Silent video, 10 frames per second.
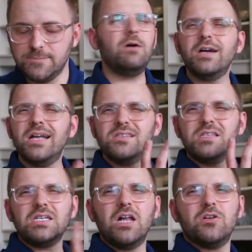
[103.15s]
Now I'll get to
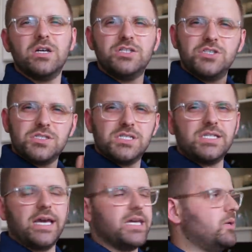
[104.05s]
the color in just a
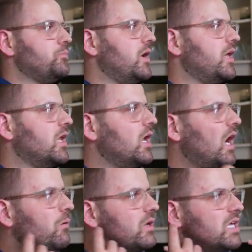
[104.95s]
second, but
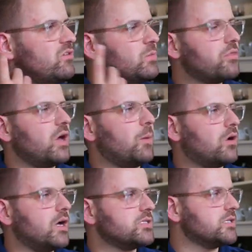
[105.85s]
I wanna give you my thought
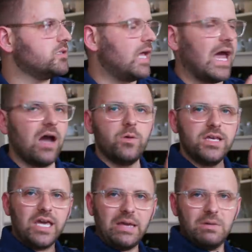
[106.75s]
process on how
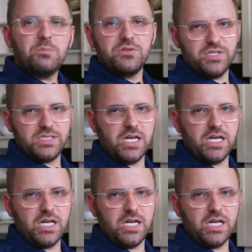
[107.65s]
we came up with this